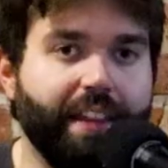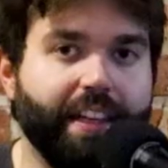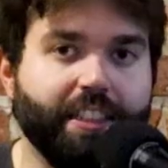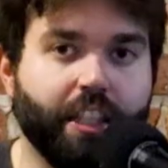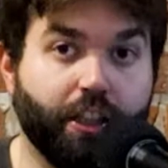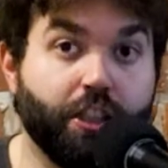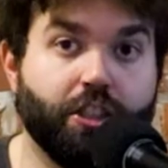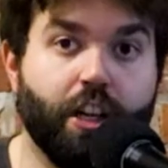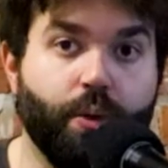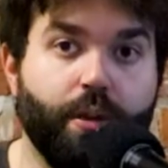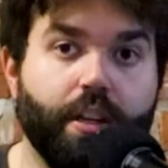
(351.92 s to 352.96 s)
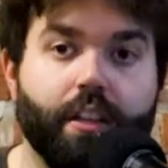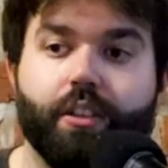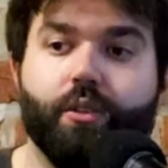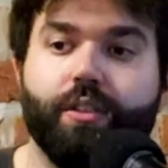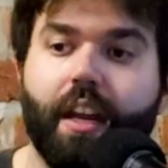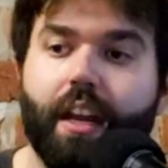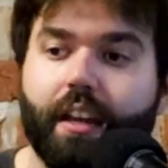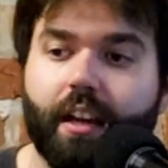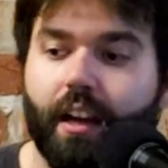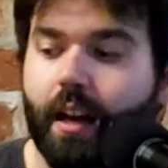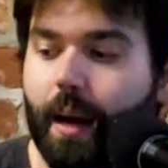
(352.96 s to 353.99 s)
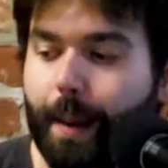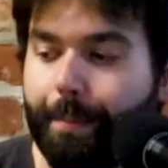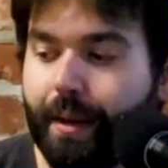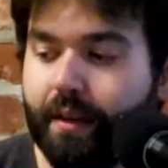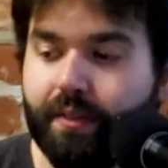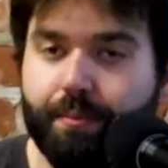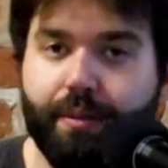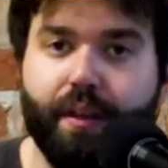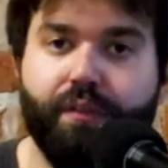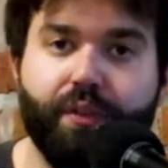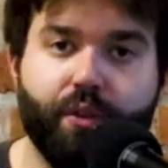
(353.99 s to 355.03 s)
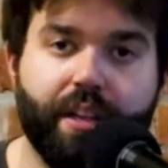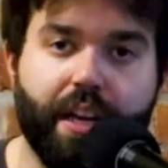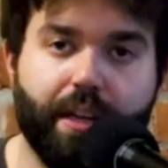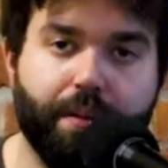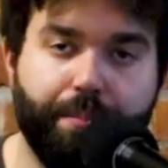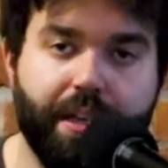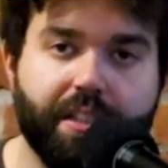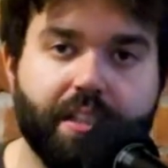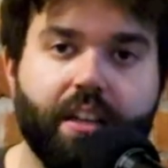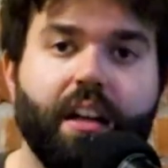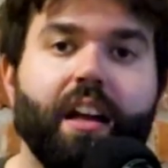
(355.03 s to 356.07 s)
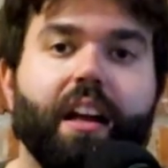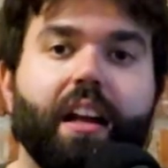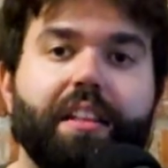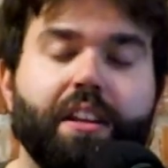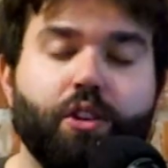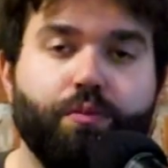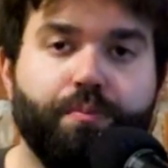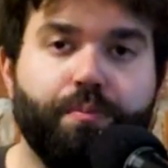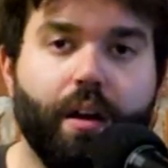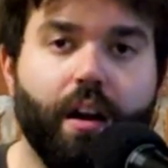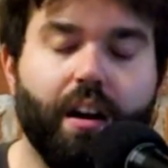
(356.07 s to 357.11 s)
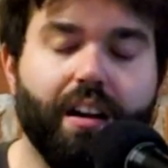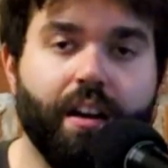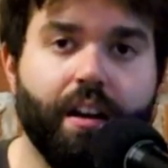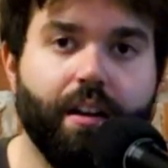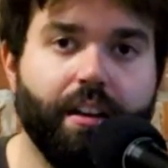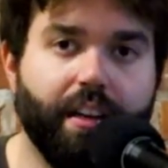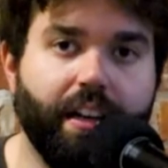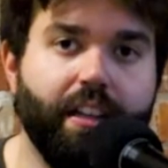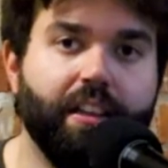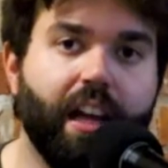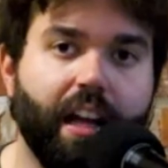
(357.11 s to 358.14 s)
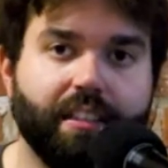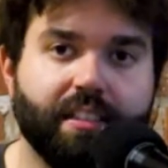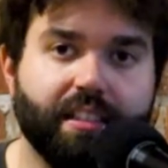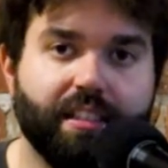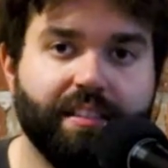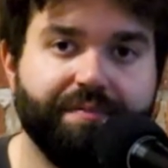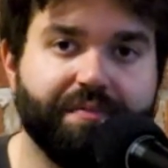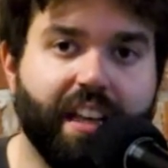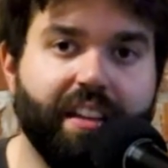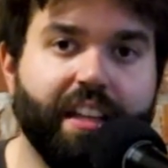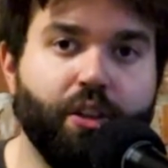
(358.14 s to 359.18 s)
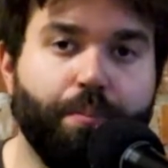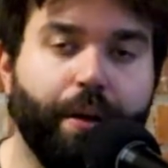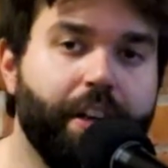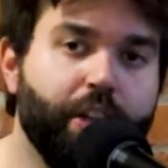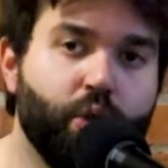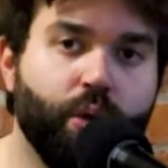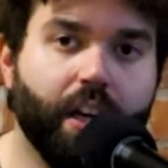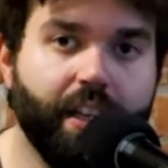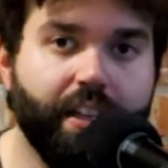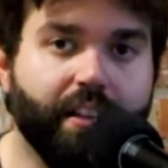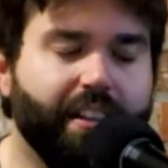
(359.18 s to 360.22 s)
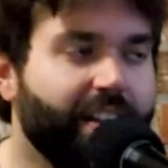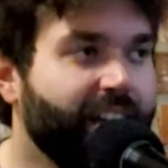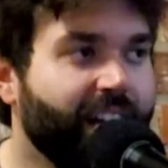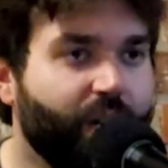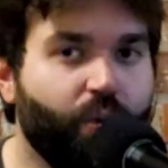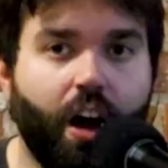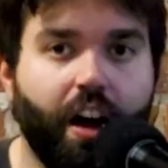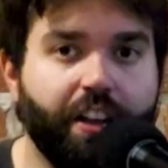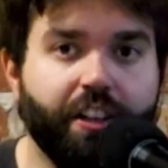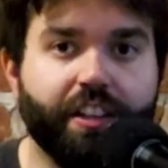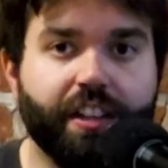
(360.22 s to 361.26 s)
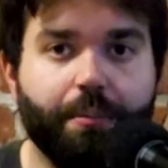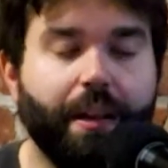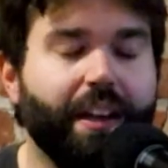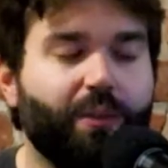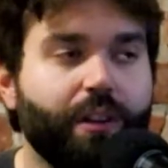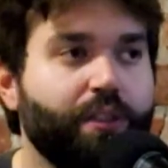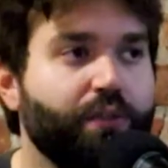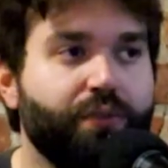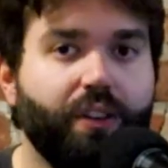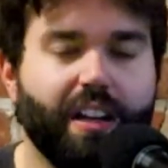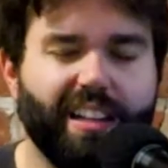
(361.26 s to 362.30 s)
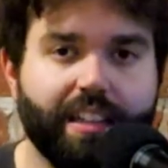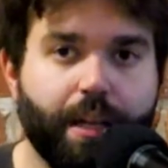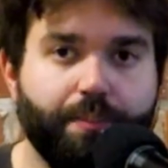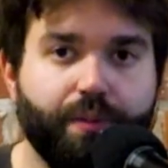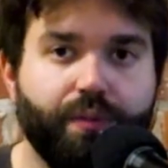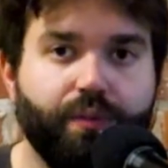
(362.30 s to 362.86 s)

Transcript: then he's like, "This is how you eat it. You take a bit of the beef, you take a pizza, and then you eat that, and then you bite into an onion, a raw onion." I'm like, what the fuck type of,